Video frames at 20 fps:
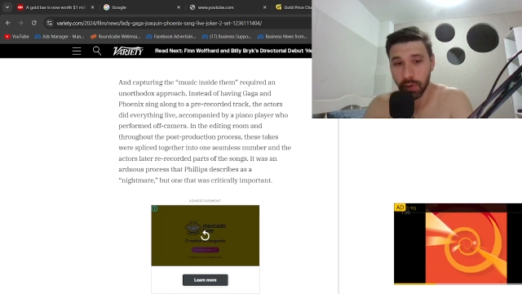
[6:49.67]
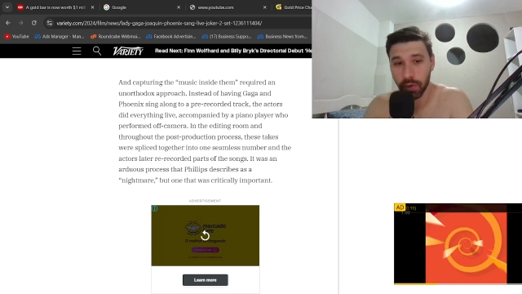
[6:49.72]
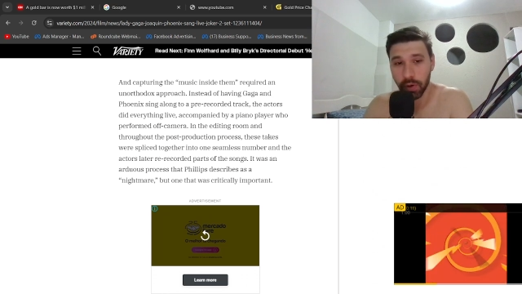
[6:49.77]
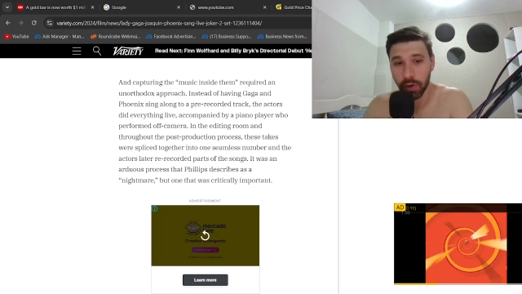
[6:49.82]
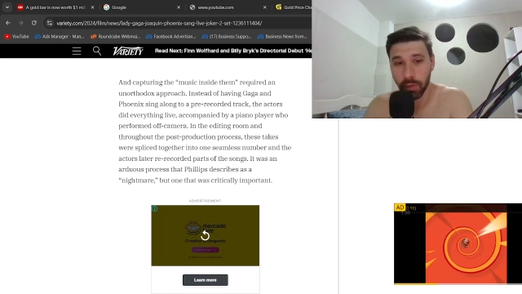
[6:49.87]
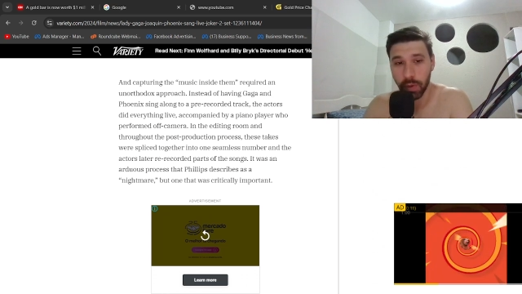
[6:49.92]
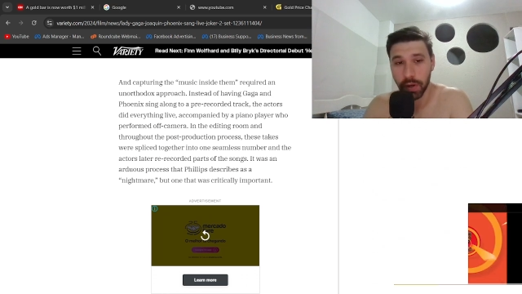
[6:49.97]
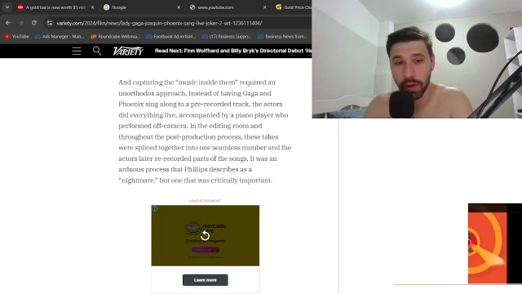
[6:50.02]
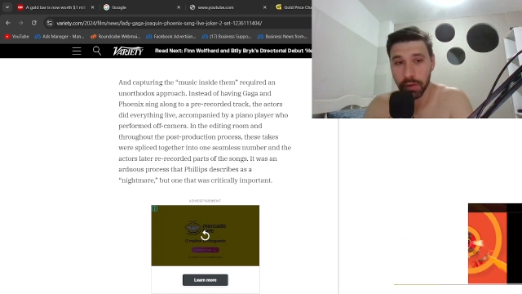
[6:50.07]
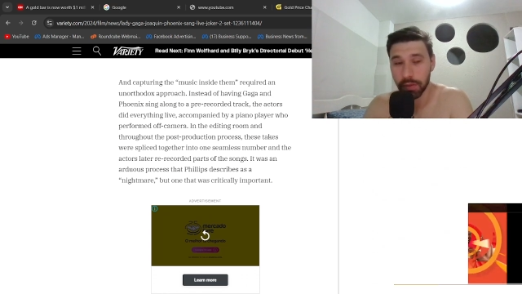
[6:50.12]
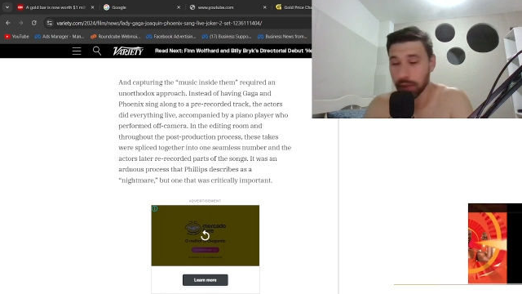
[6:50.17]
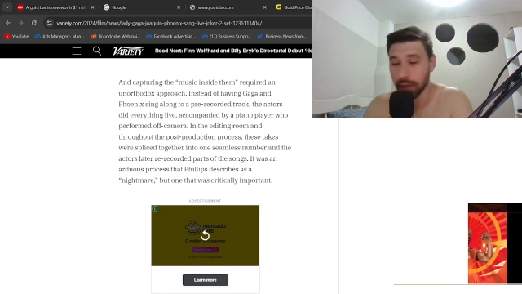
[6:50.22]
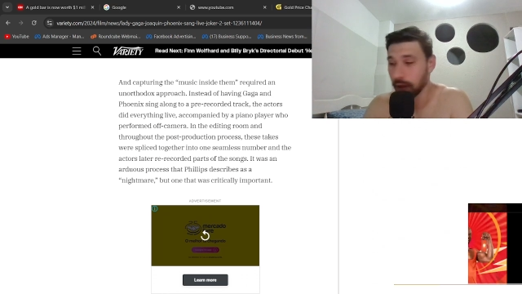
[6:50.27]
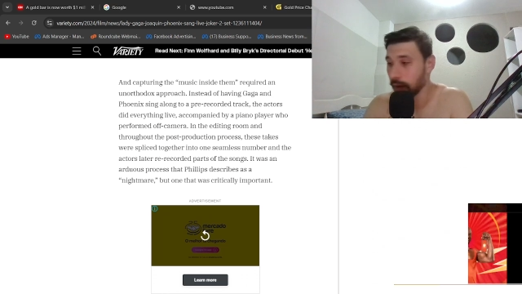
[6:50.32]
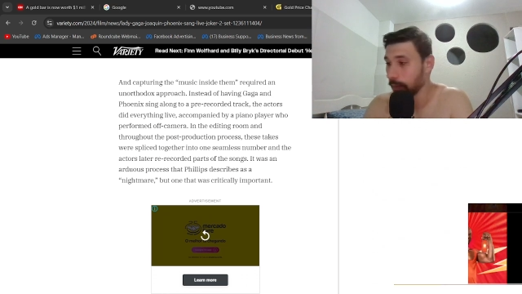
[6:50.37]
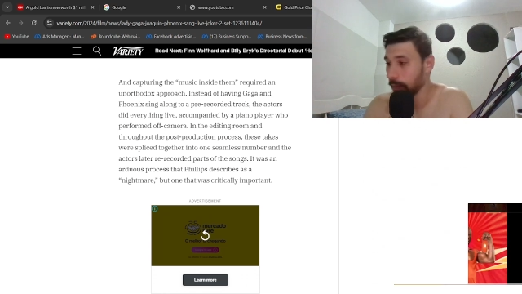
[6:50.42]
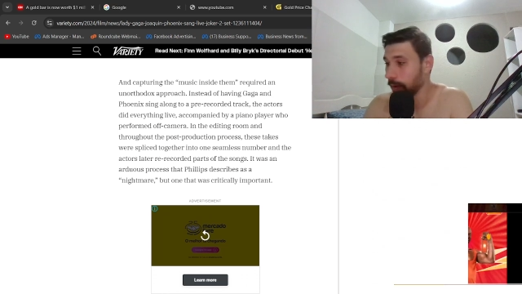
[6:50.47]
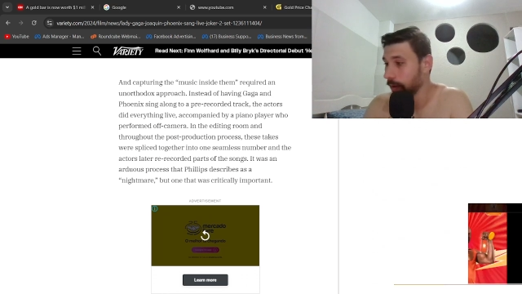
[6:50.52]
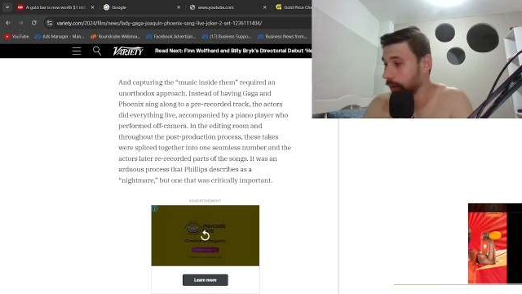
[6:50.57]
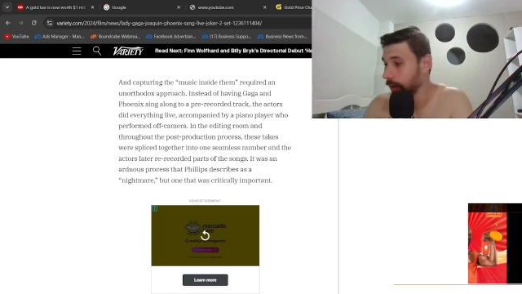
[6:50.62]
or what do you
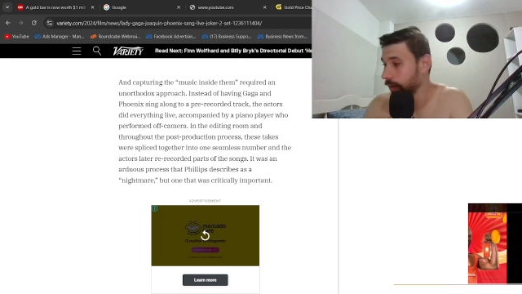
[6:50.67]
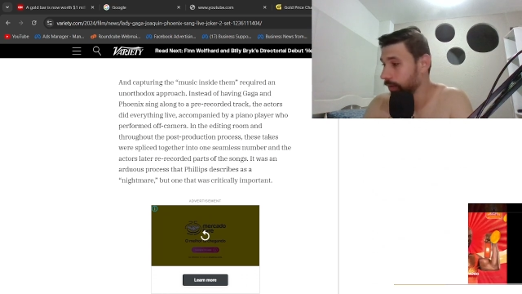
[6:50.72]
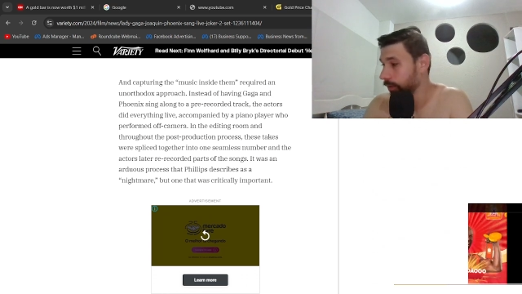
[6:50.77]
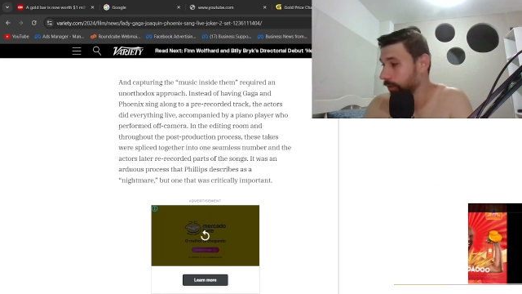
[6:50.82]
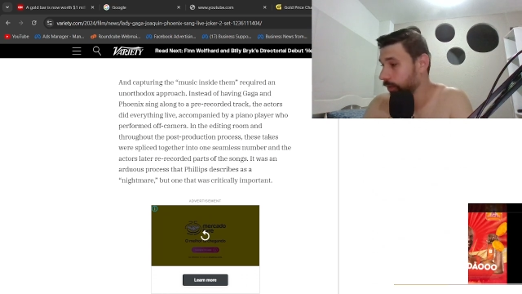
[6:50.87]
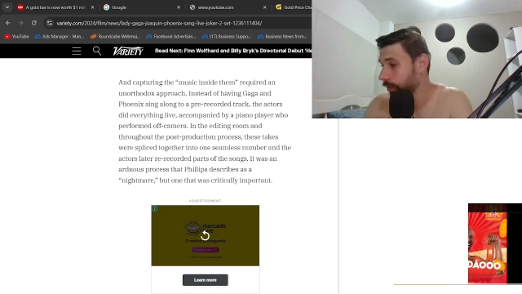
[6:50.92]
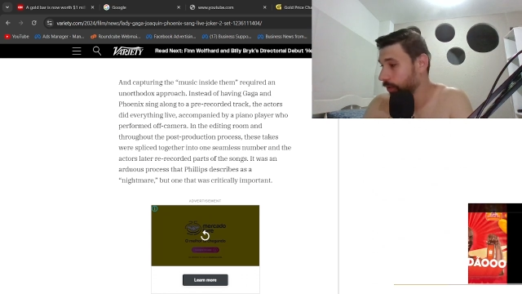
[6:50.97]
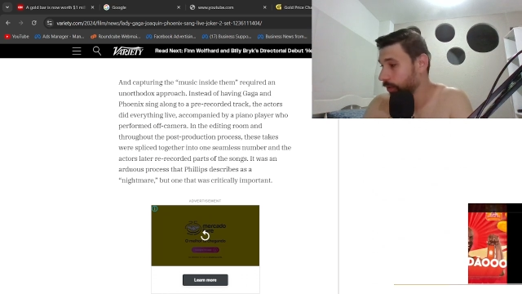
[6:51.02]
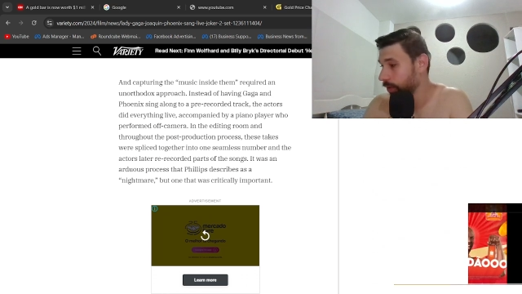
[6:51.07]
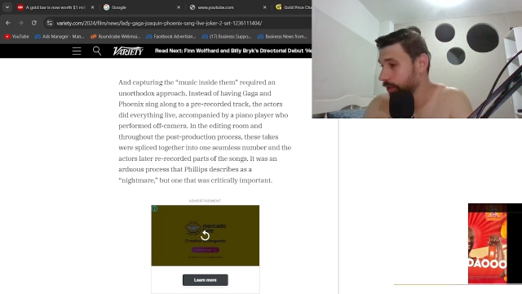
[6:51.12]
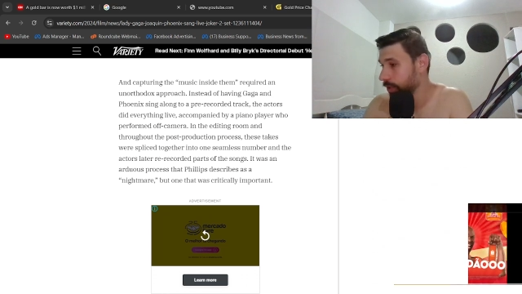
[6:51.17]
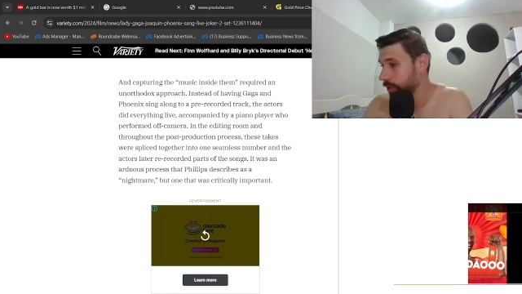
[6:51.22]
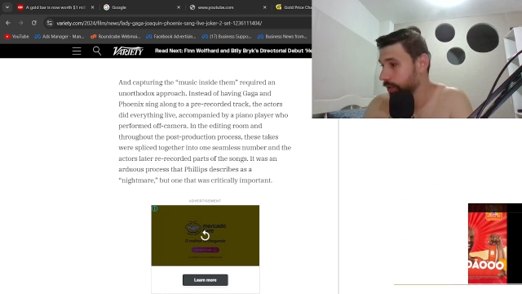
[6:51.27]
think about it? Or